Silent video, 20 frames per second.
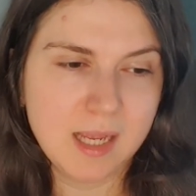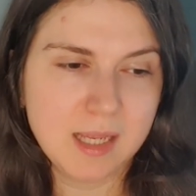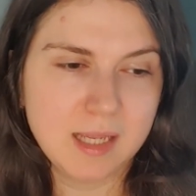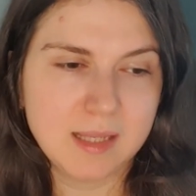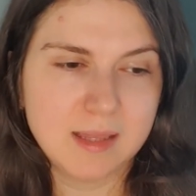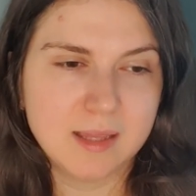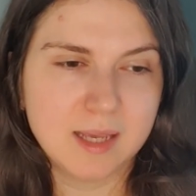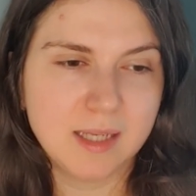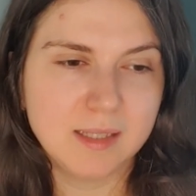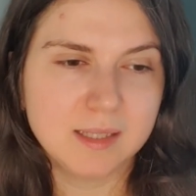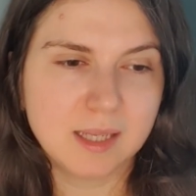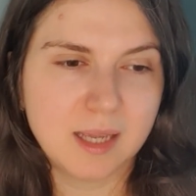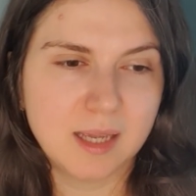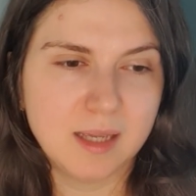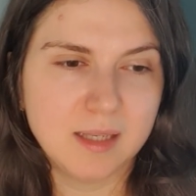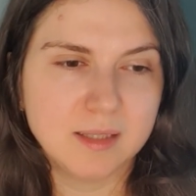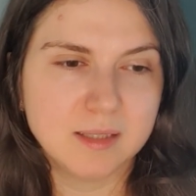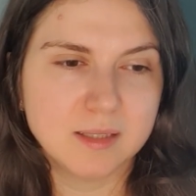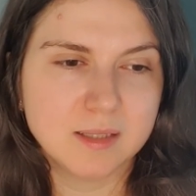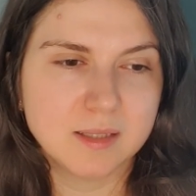In that
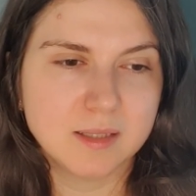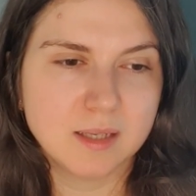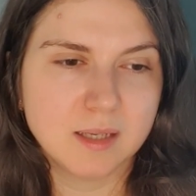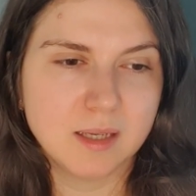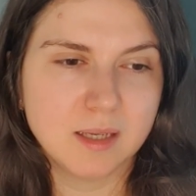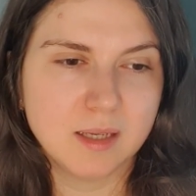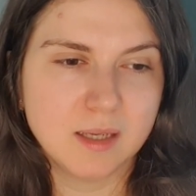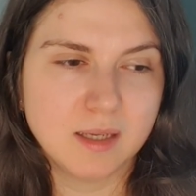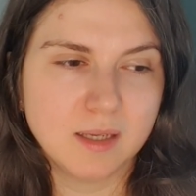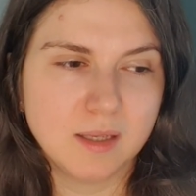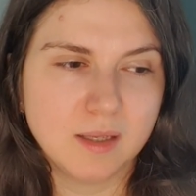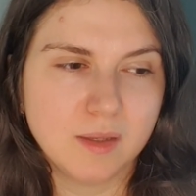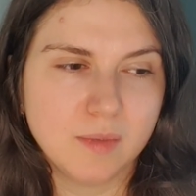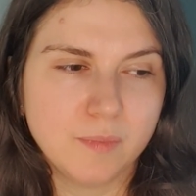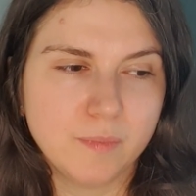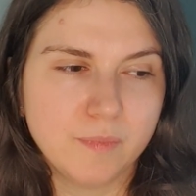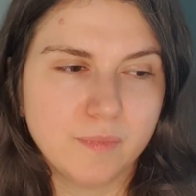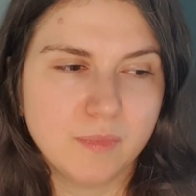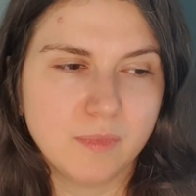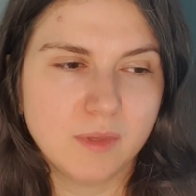case,
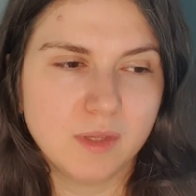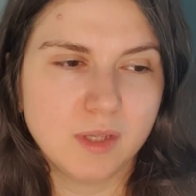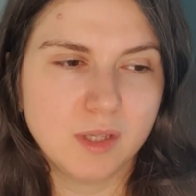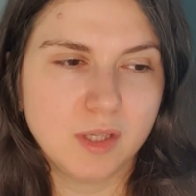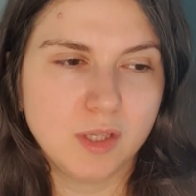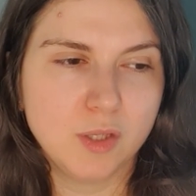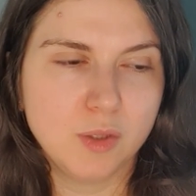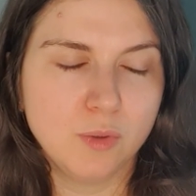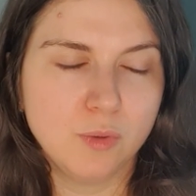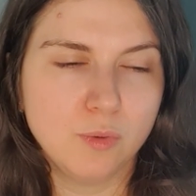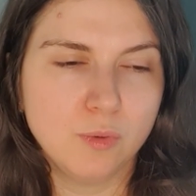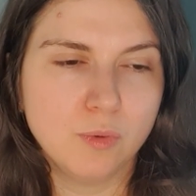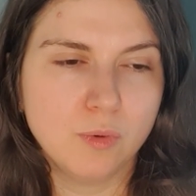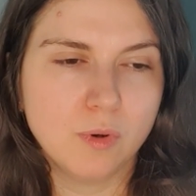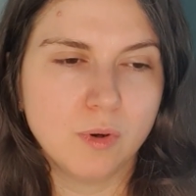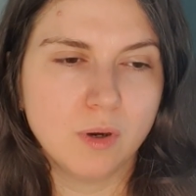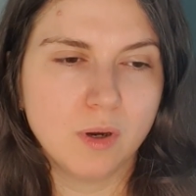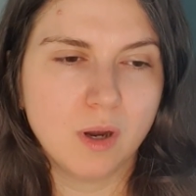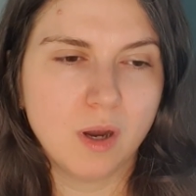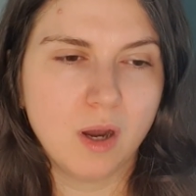you
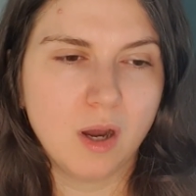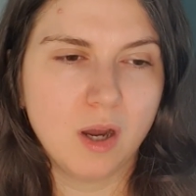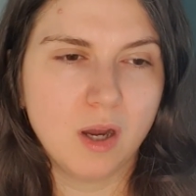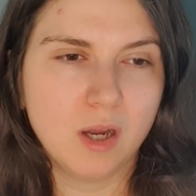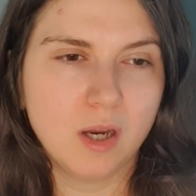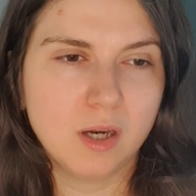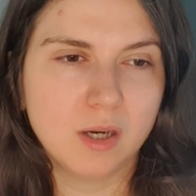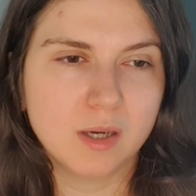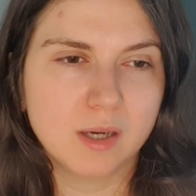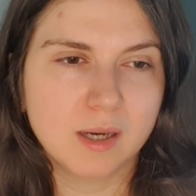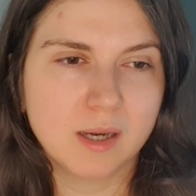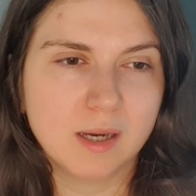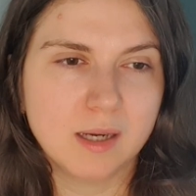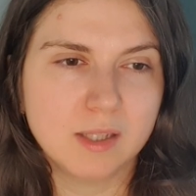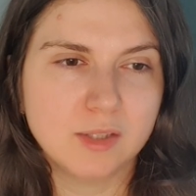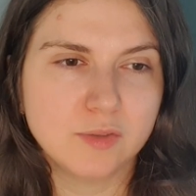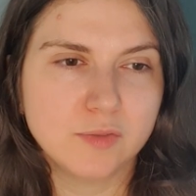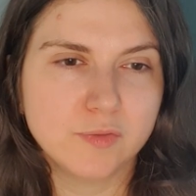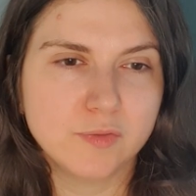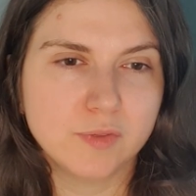are
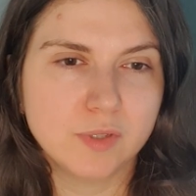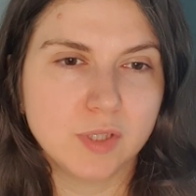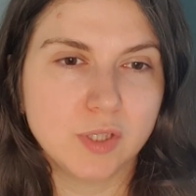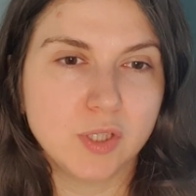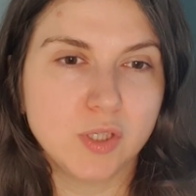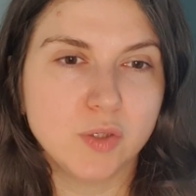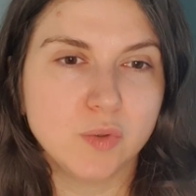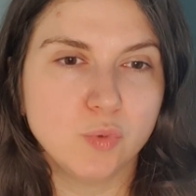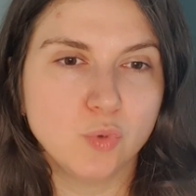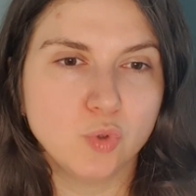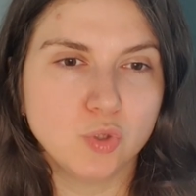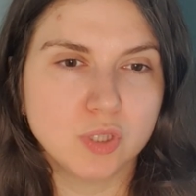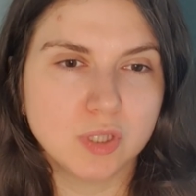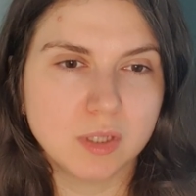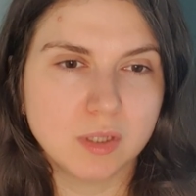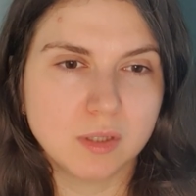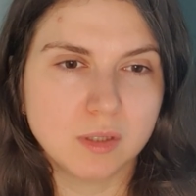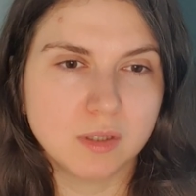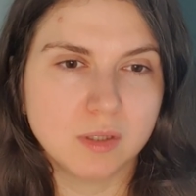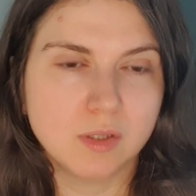kind of
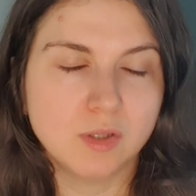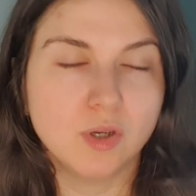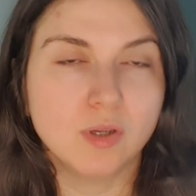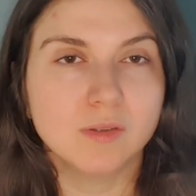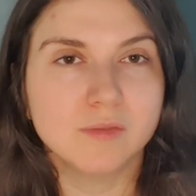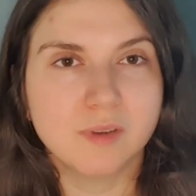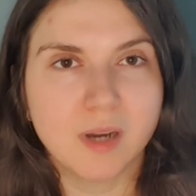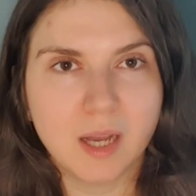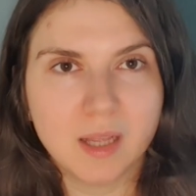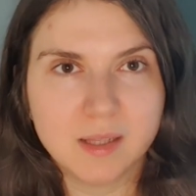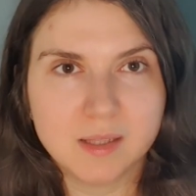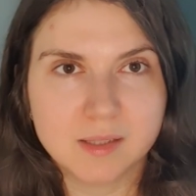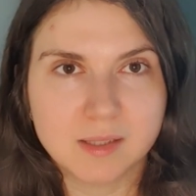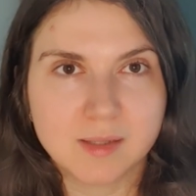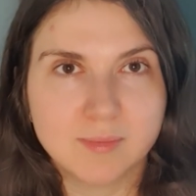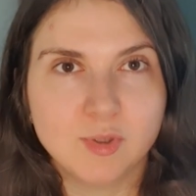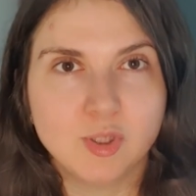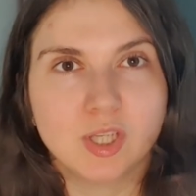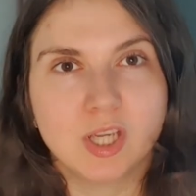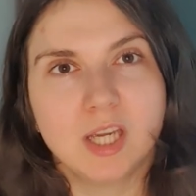using nonviolent
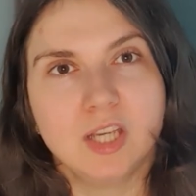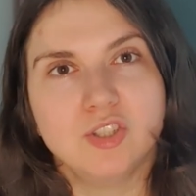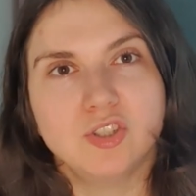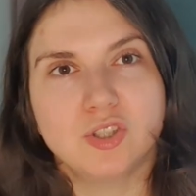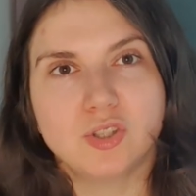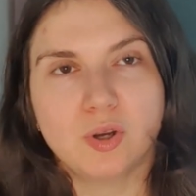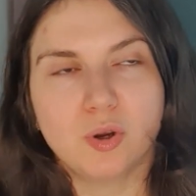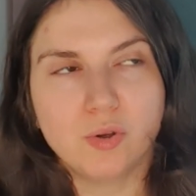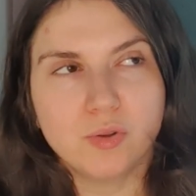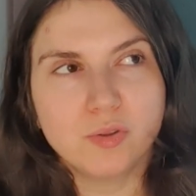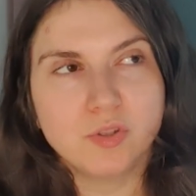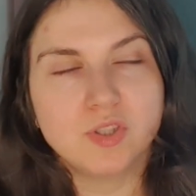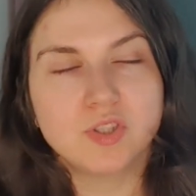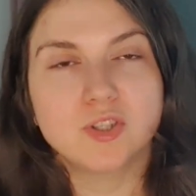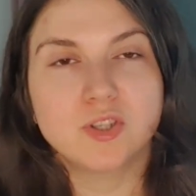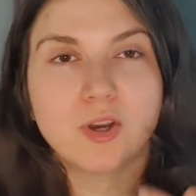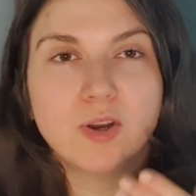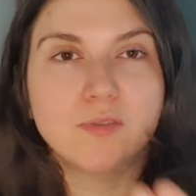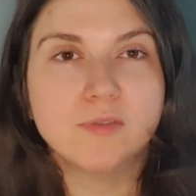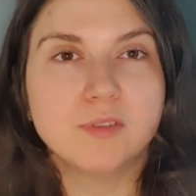communication on the
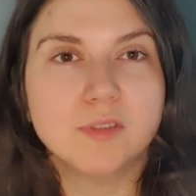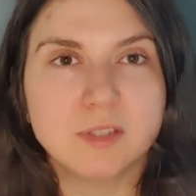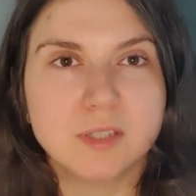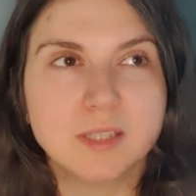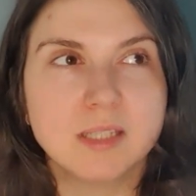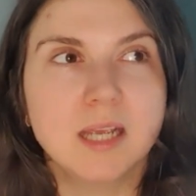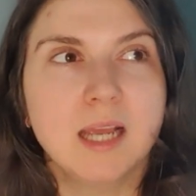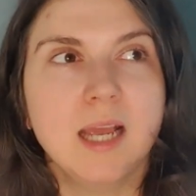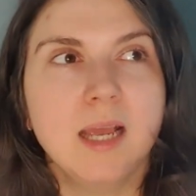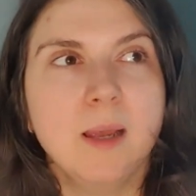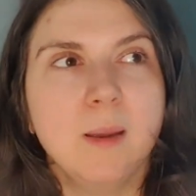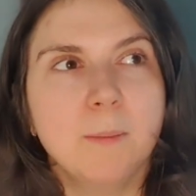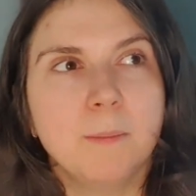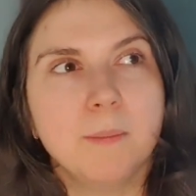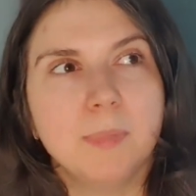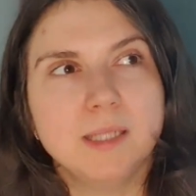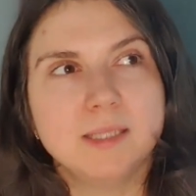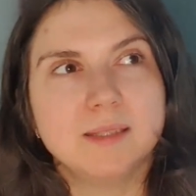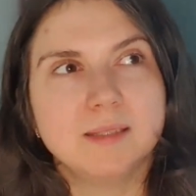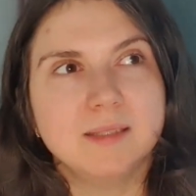surface,
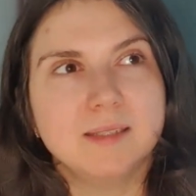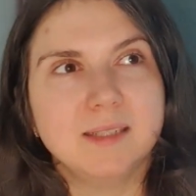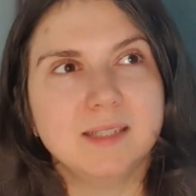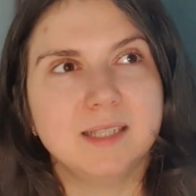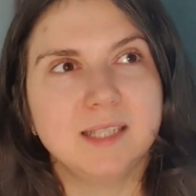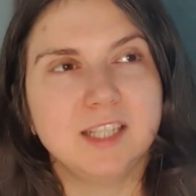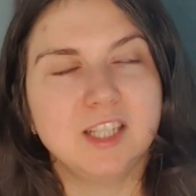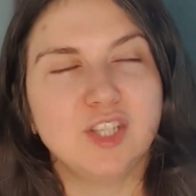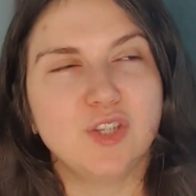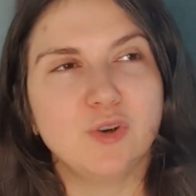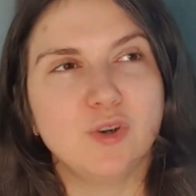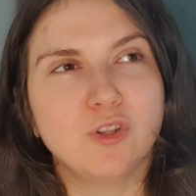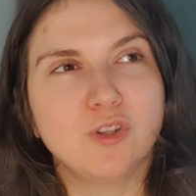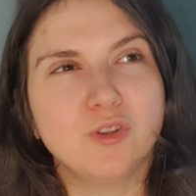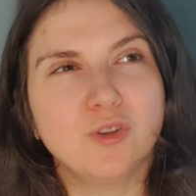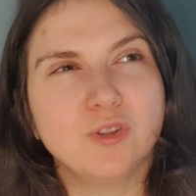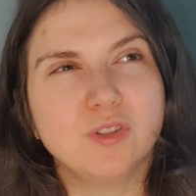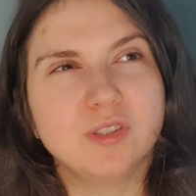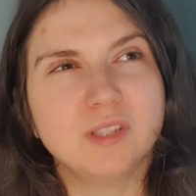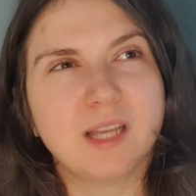but you're
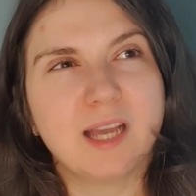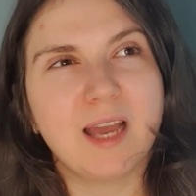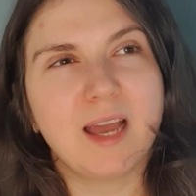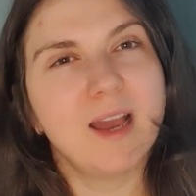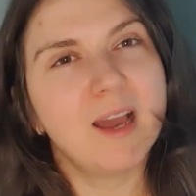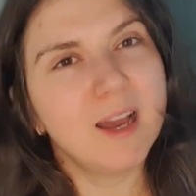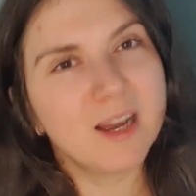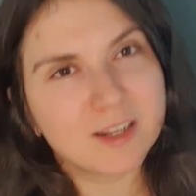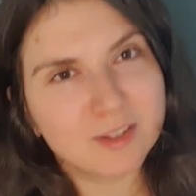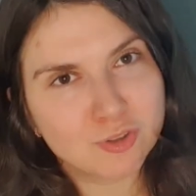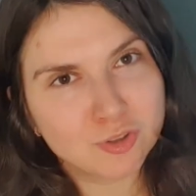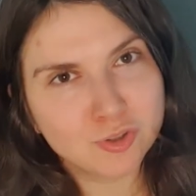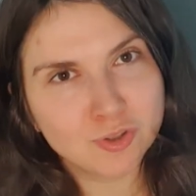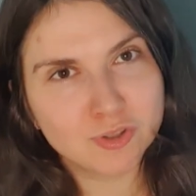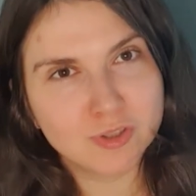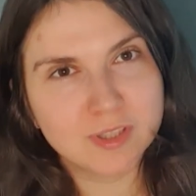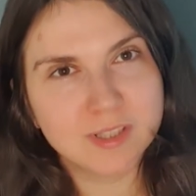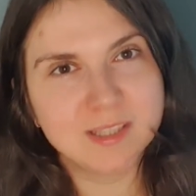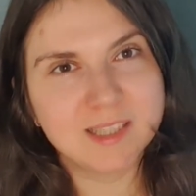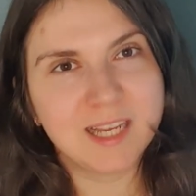not
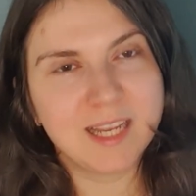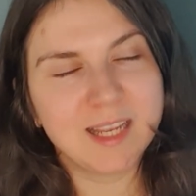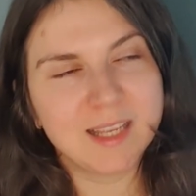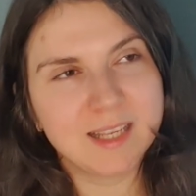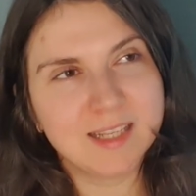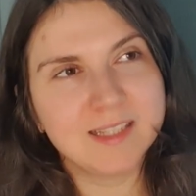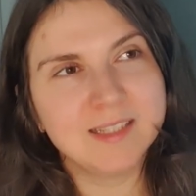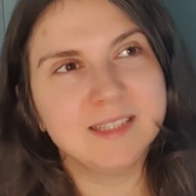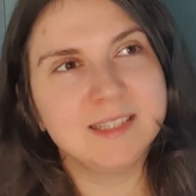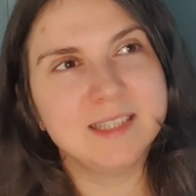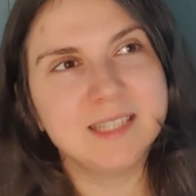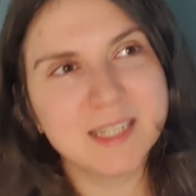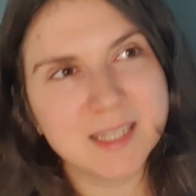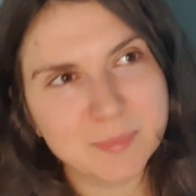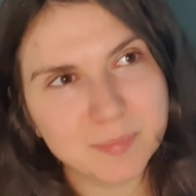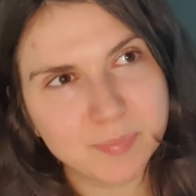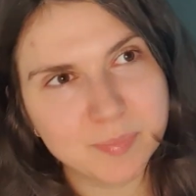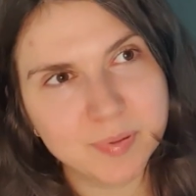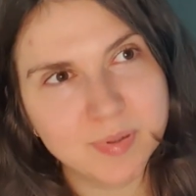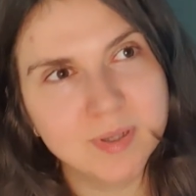actually taking
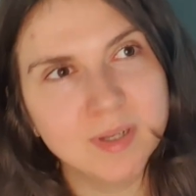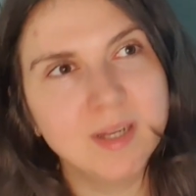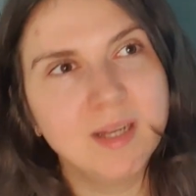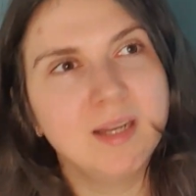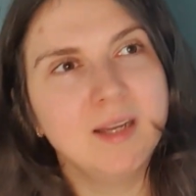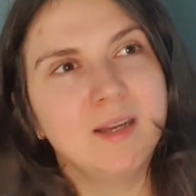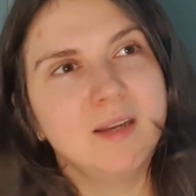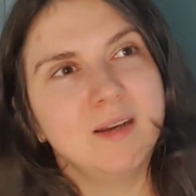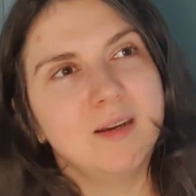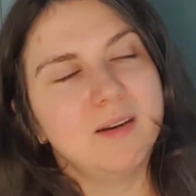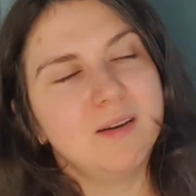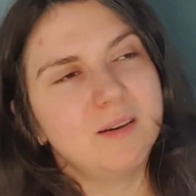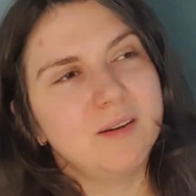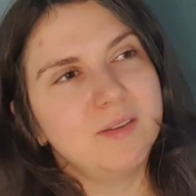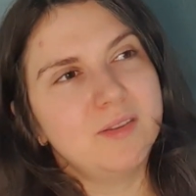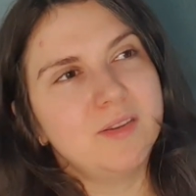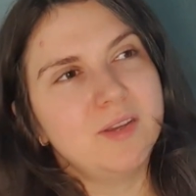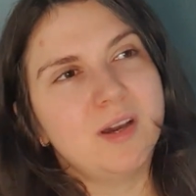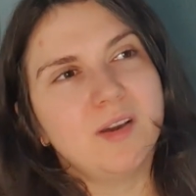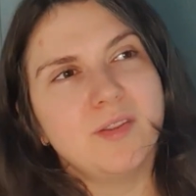deep
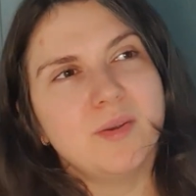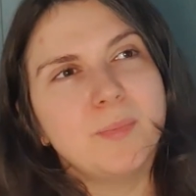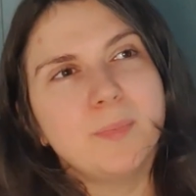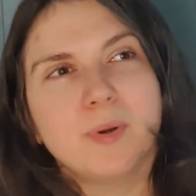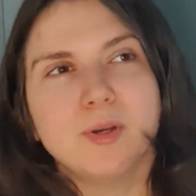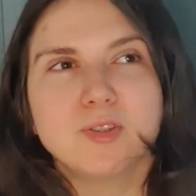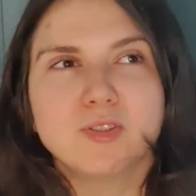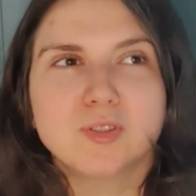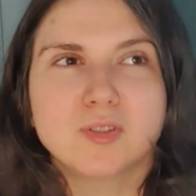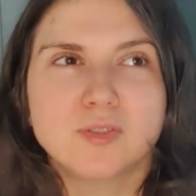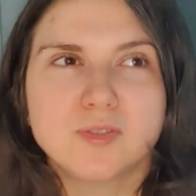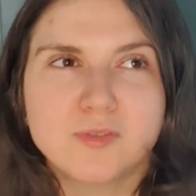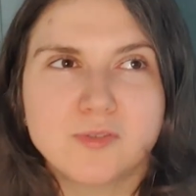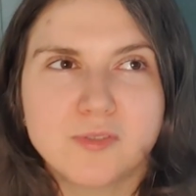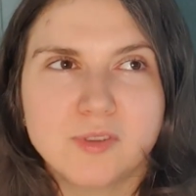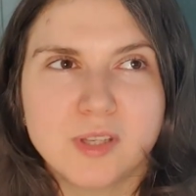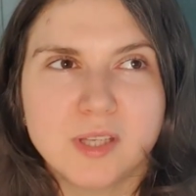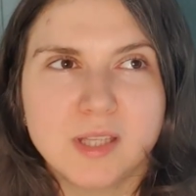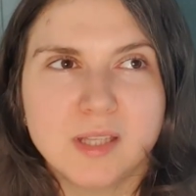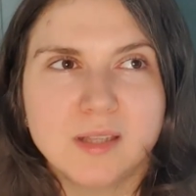the other person's
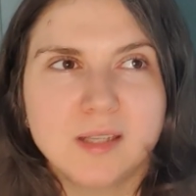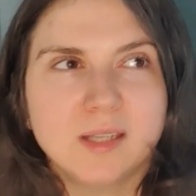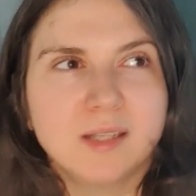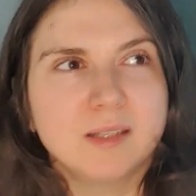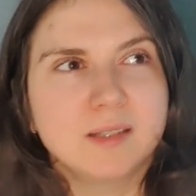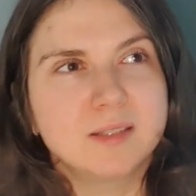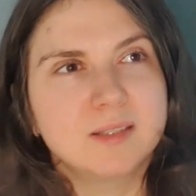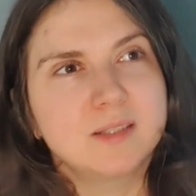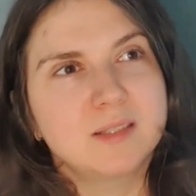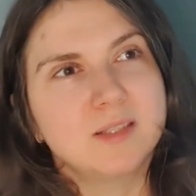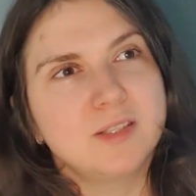feelings.